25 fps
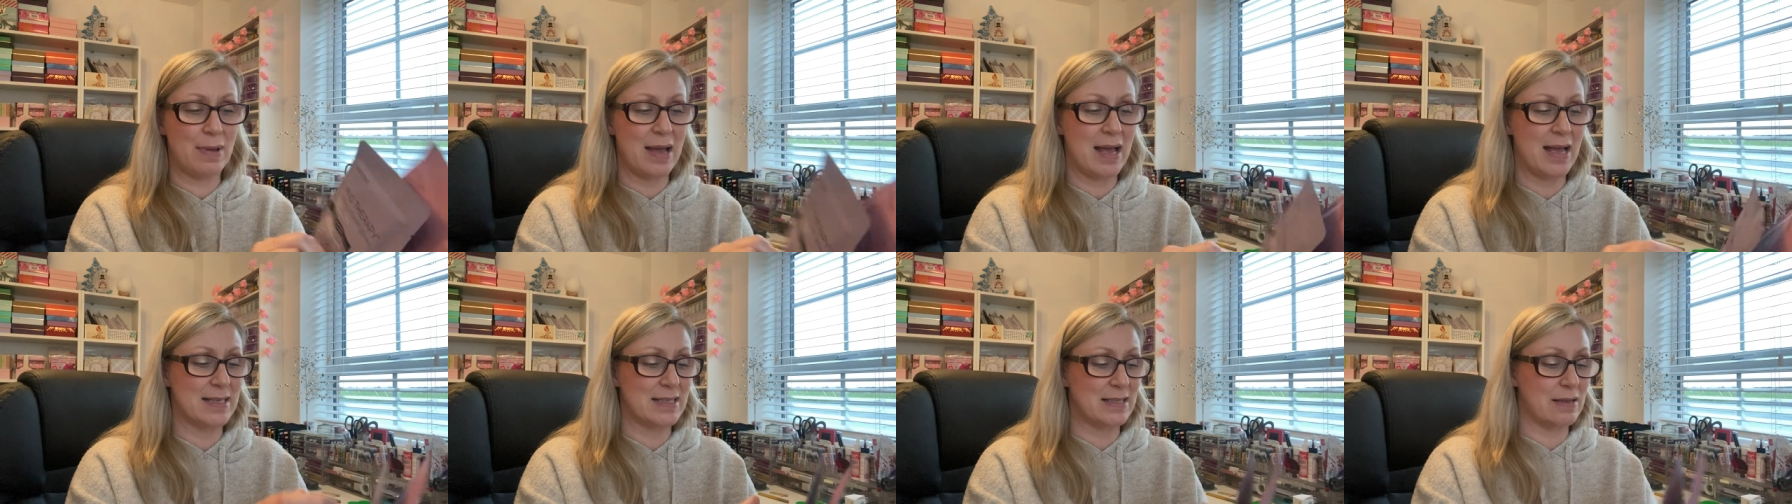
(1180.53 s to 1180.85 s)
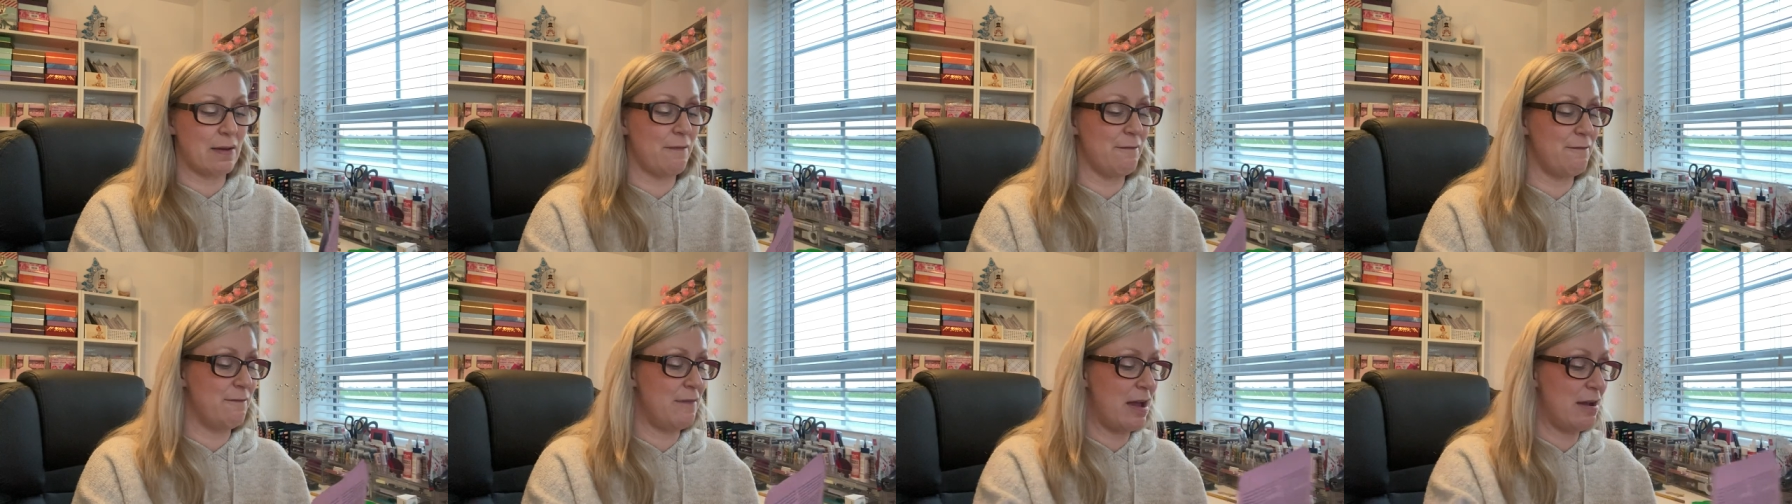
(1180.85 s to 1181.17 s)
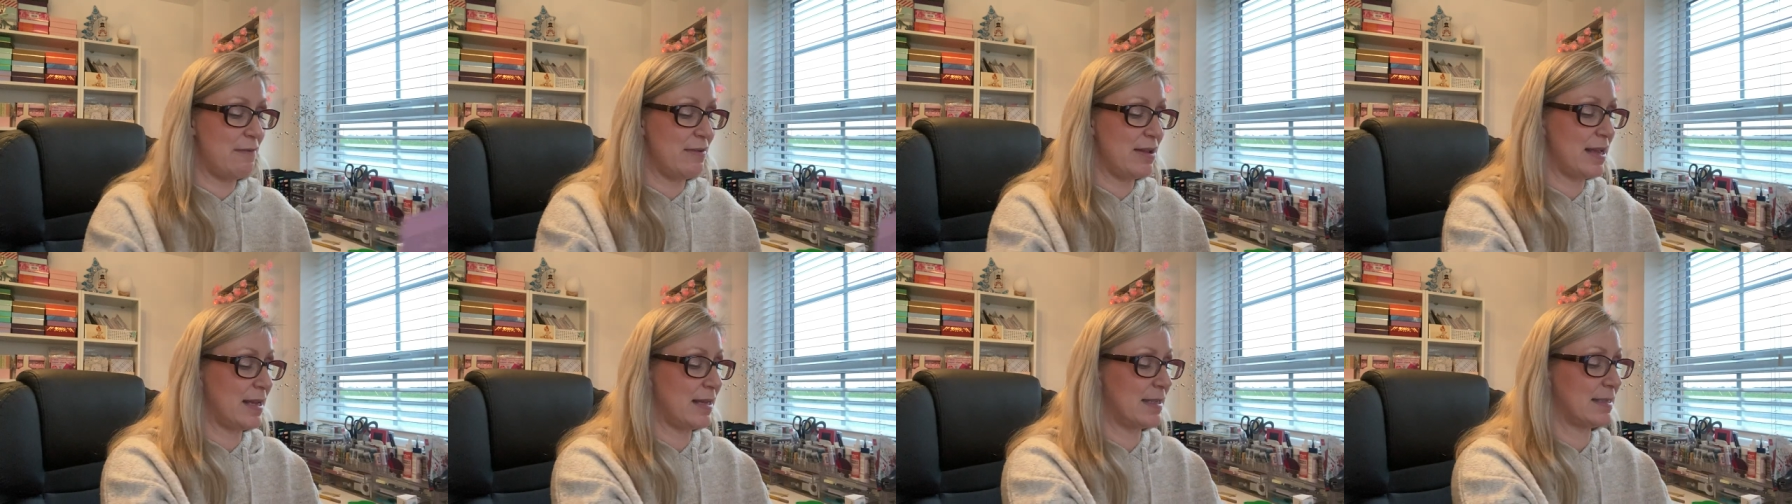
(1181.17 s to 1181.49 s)
mask. I'm
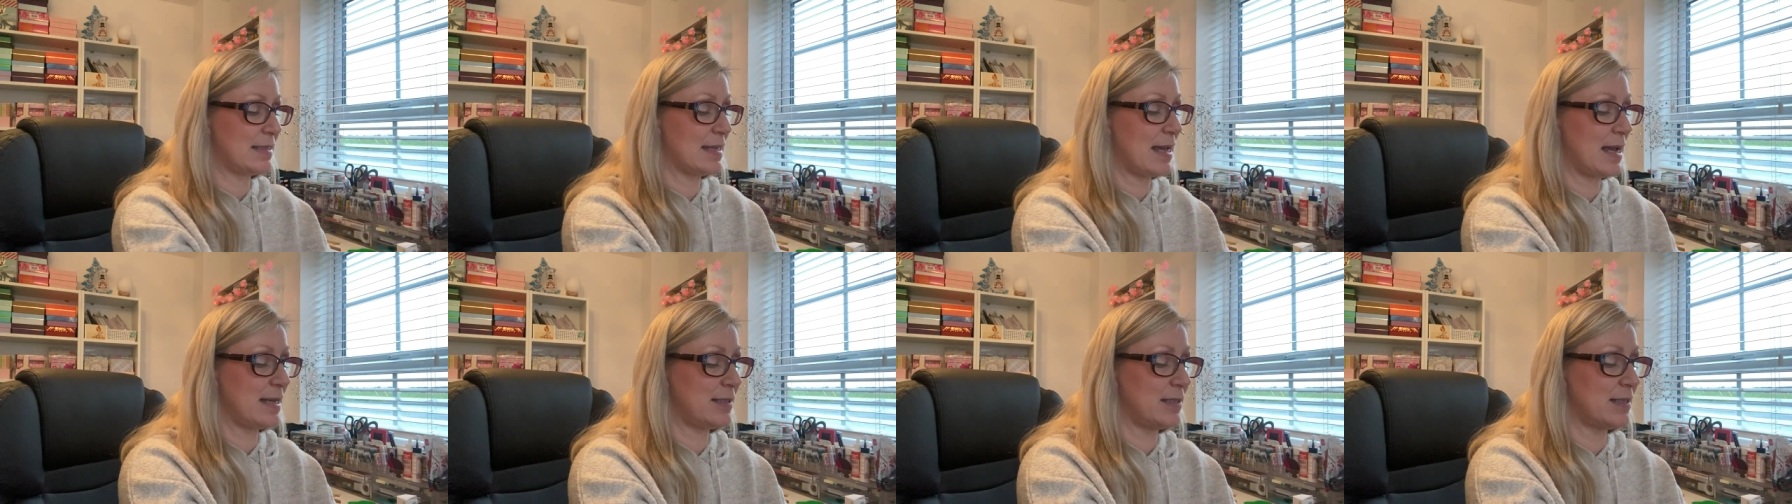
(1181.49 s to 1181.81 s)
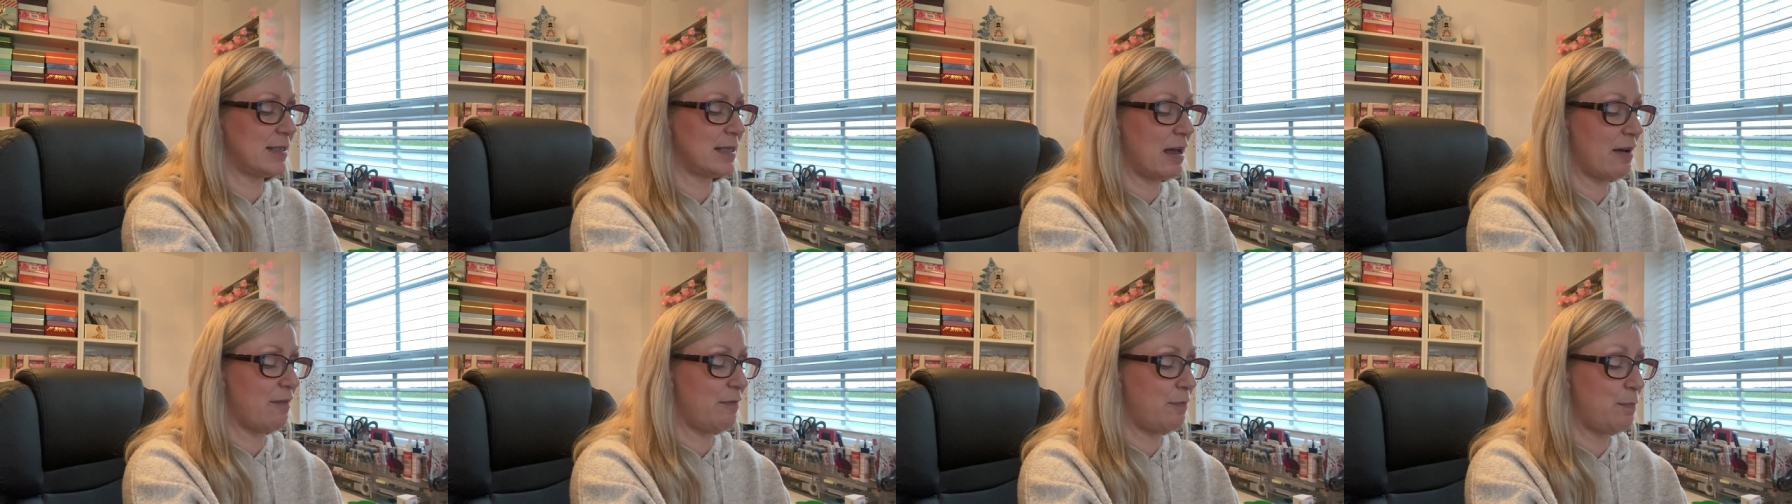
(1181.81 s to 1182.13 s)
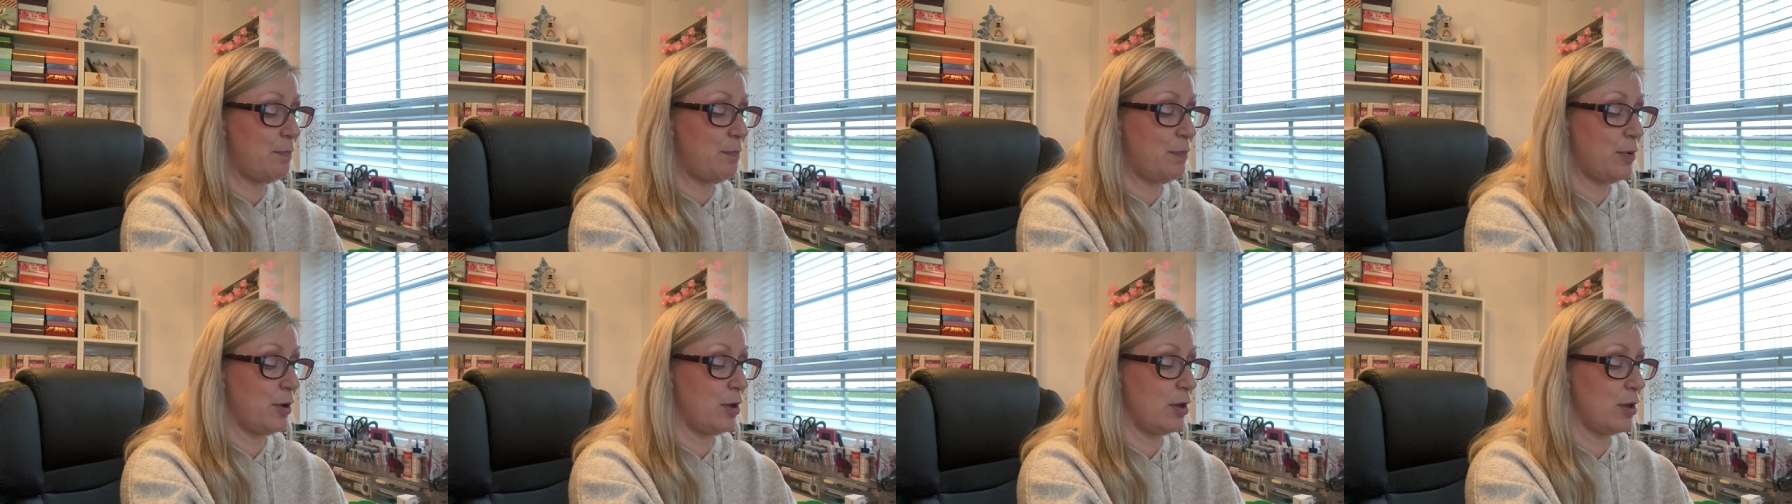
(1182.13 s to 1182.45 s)
very excited to have
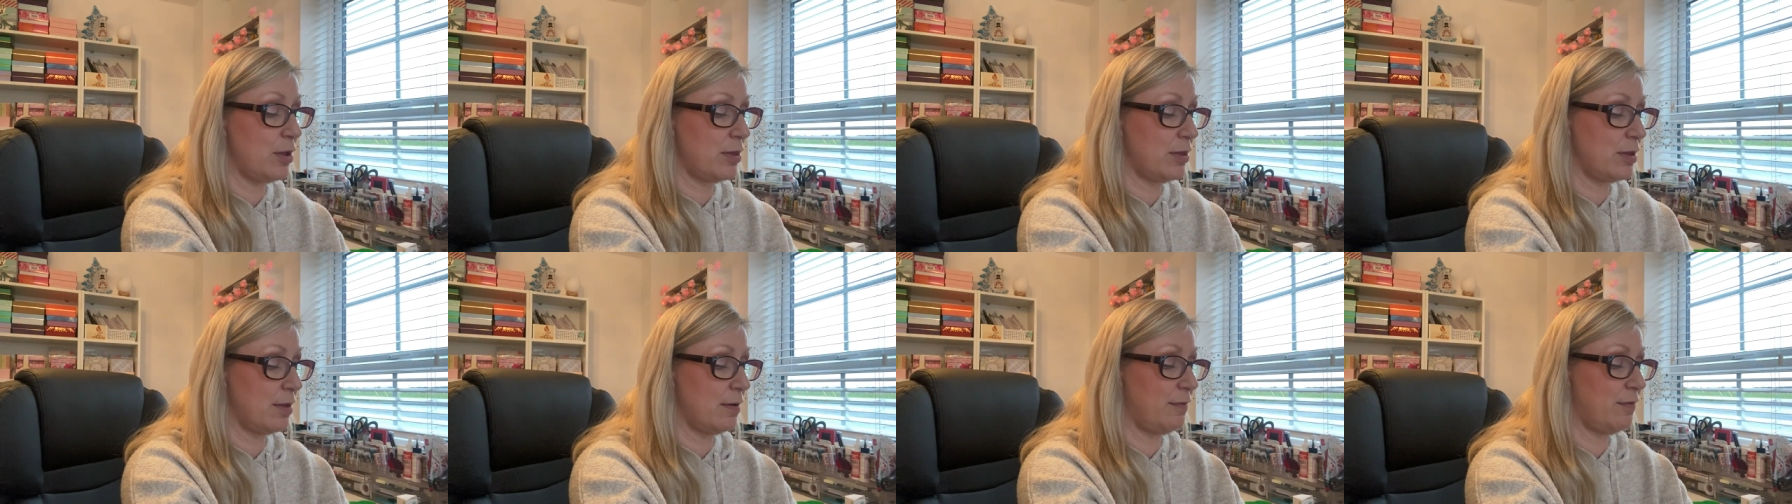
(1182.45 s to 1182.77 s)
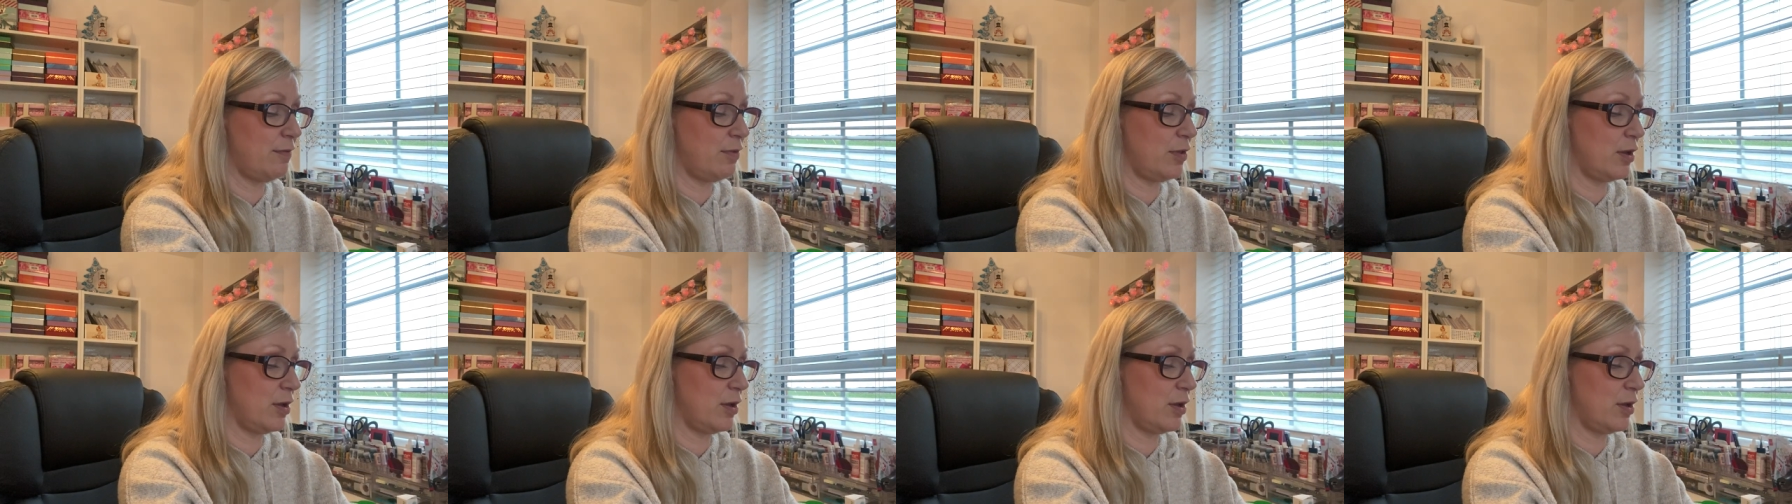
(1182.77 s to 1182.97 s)
both of